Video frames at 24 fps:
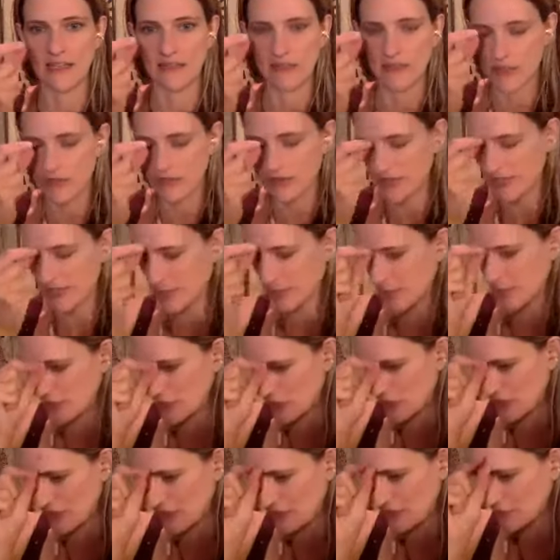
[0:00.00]
little
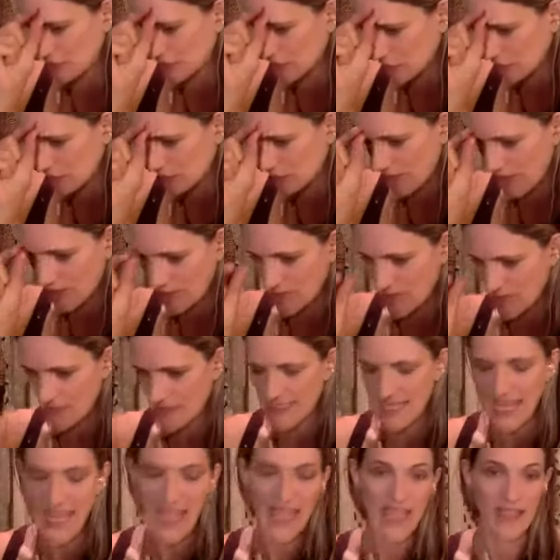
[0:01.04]
smidgy little baby
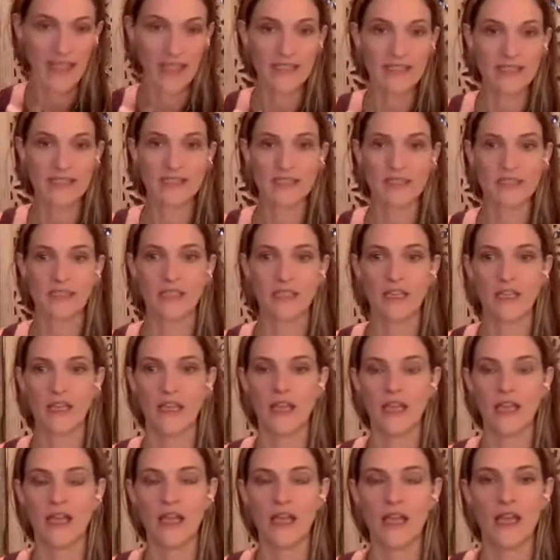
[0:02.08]
taste
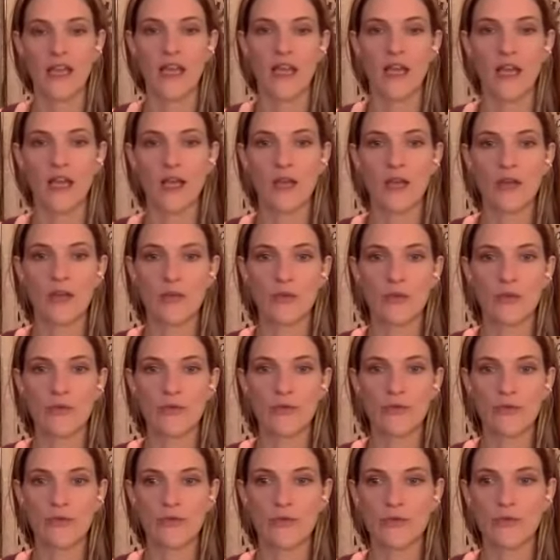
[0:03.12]
of
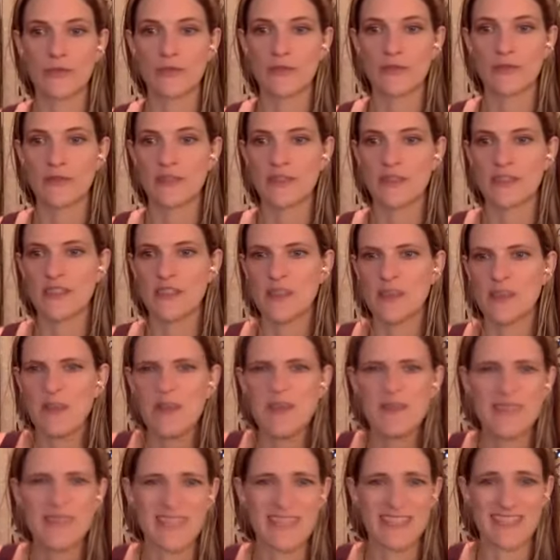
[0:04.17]
some
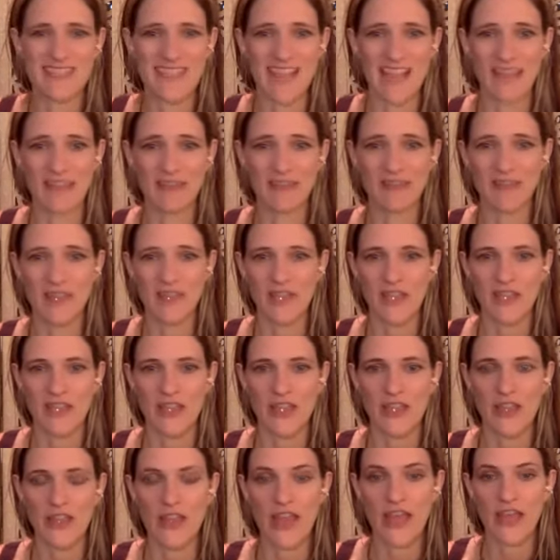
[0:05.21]
of the stuff
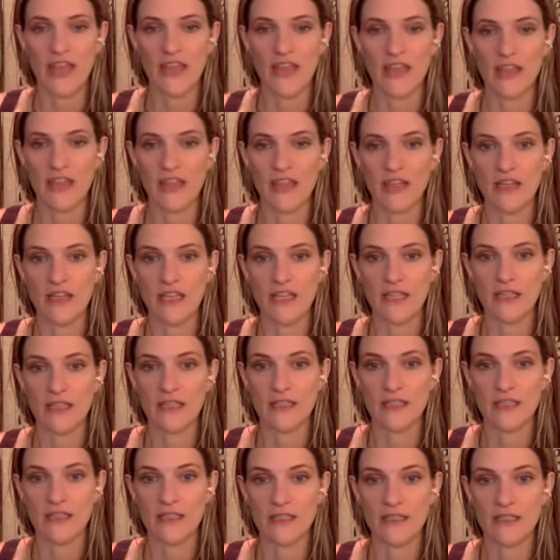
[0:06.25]
that there
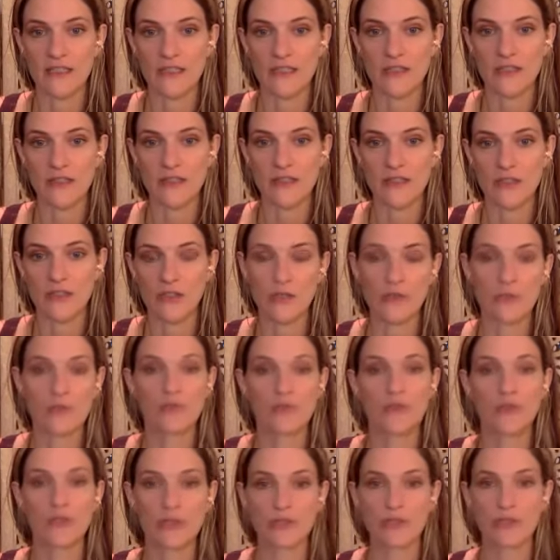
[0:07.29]
is to
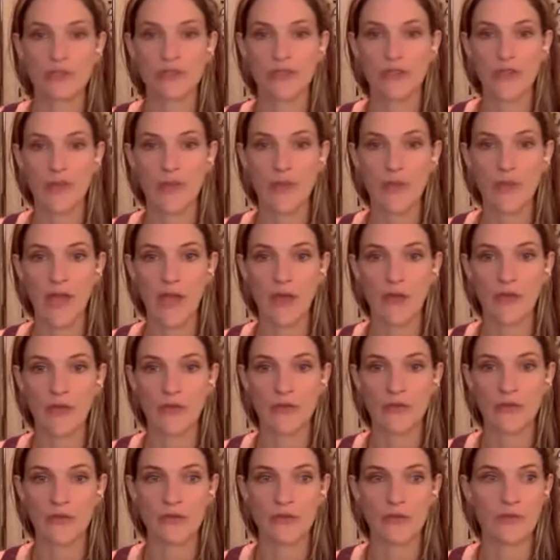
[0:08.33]
learn about
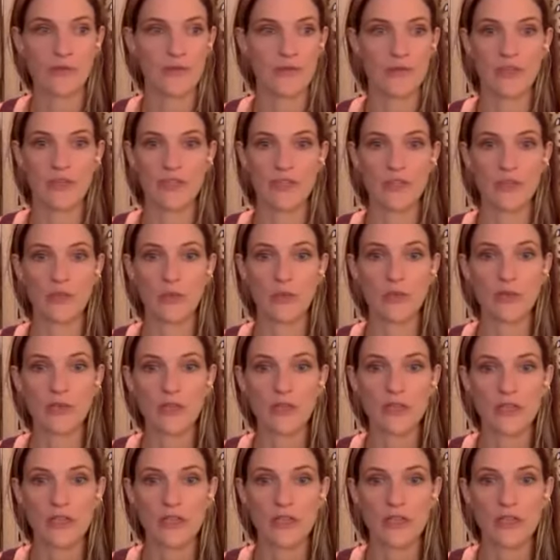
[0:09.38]
this work.